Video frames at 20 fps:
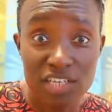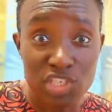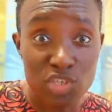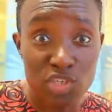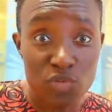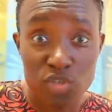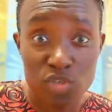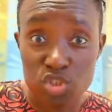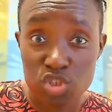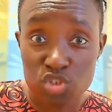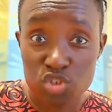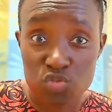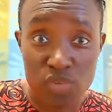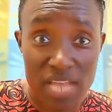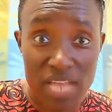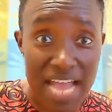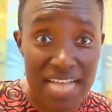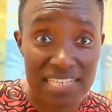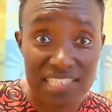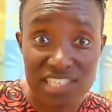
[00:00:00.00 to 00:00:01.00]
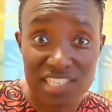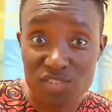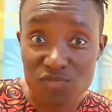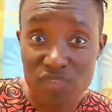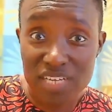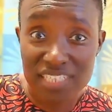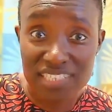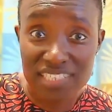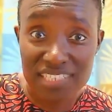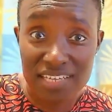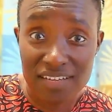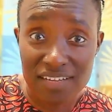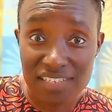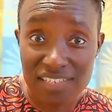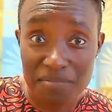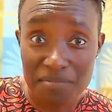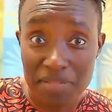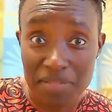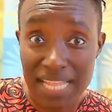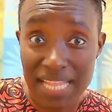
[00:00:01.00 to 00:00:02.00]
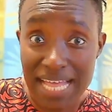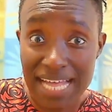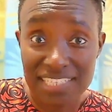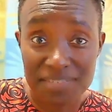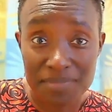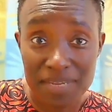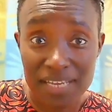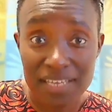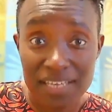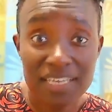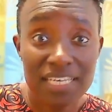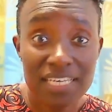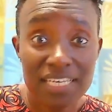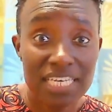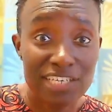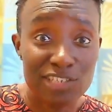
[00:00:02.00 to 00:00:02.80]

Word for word: You are just reacting red cells and plasma.